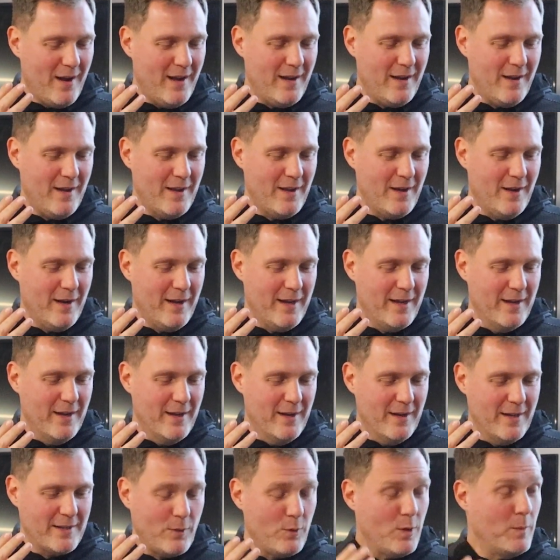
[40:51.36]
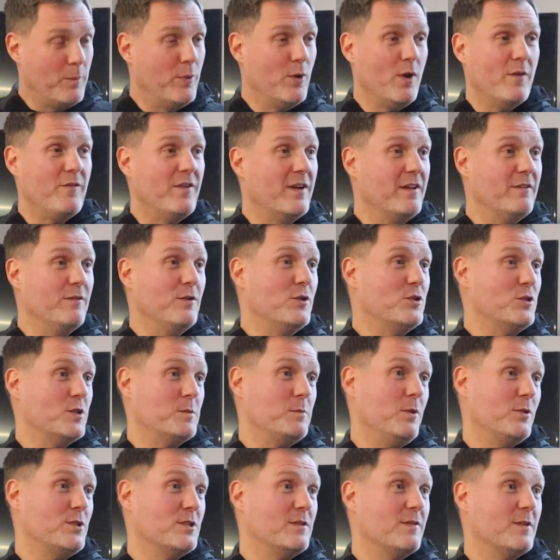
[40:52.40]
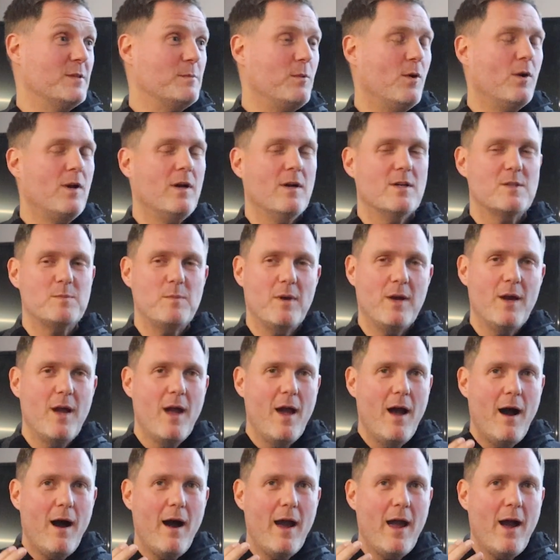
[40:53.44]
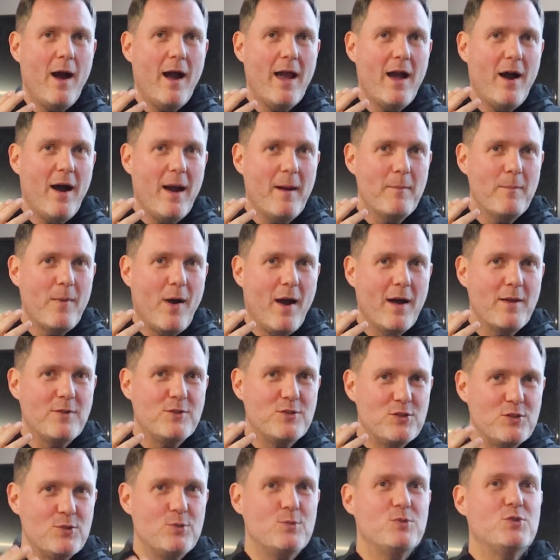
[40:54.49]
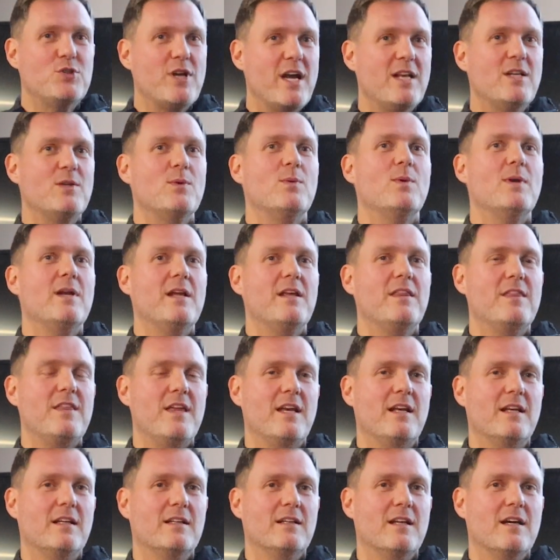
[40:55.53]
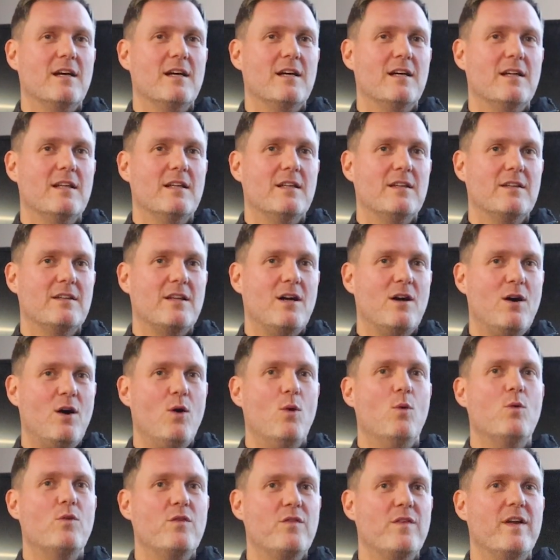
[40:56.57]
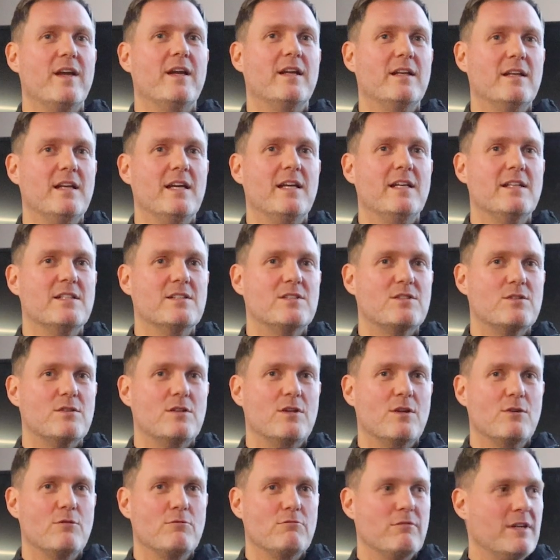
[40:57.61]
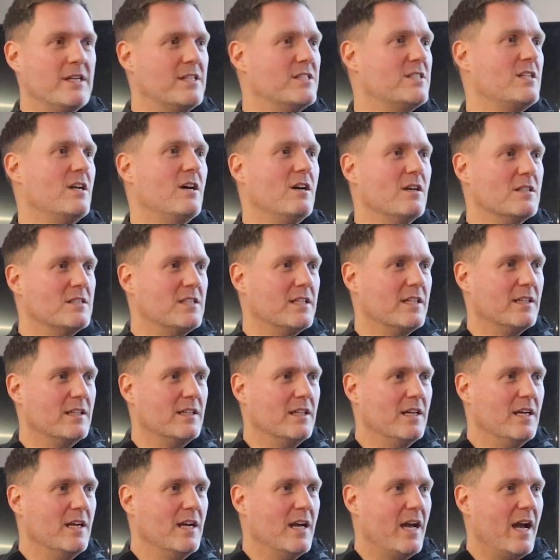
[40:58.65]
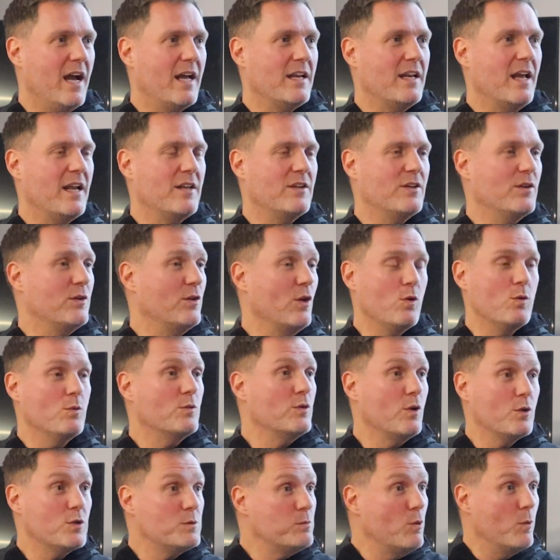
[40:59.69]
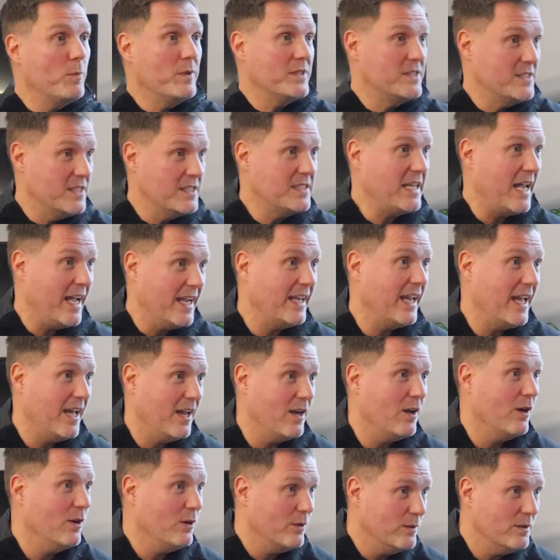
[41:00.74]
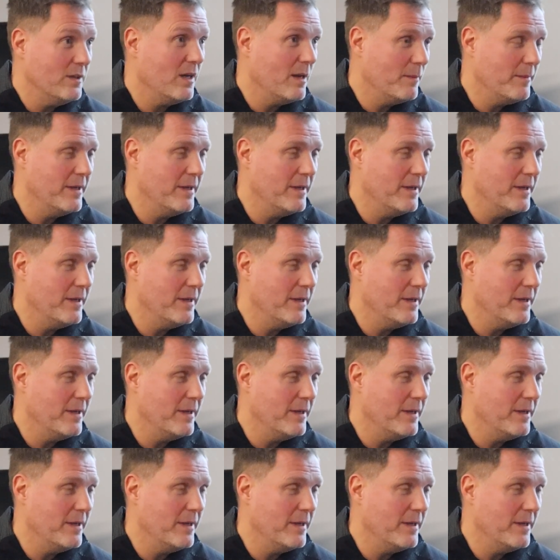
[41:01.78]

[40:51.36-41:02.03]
I don't want to put up any future sponsors of this podcast, but I do genuinely think that the whole thing needs, restarting. And no small businesses can get a loan.